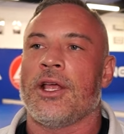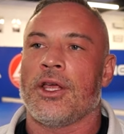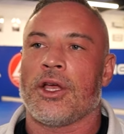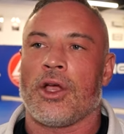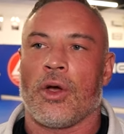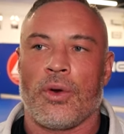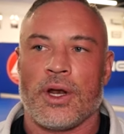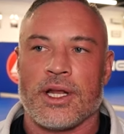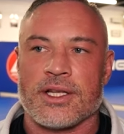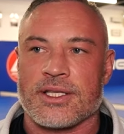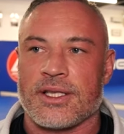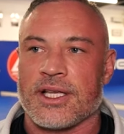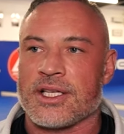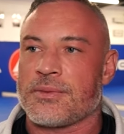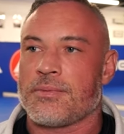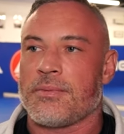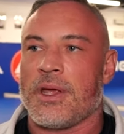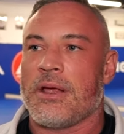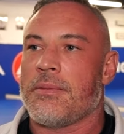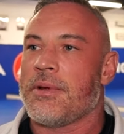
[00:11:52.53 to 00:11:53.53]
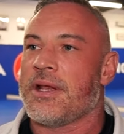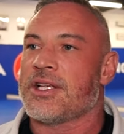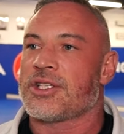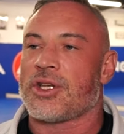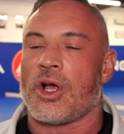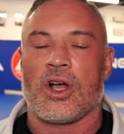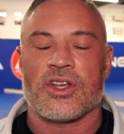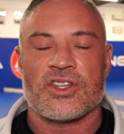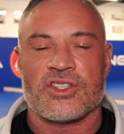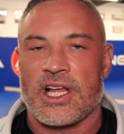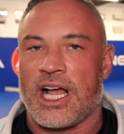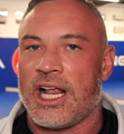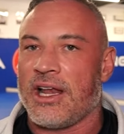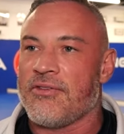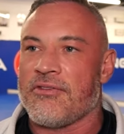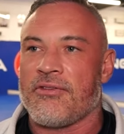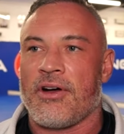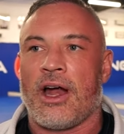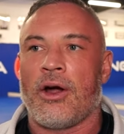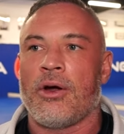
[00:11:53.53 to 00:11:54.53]
You're going into this maybe this hostile
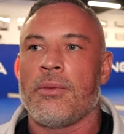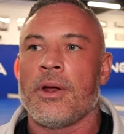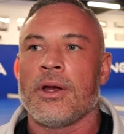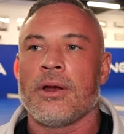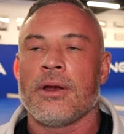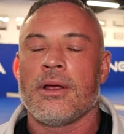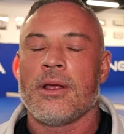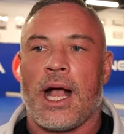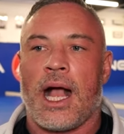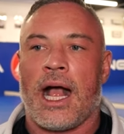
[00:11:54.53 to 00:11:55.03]
environment.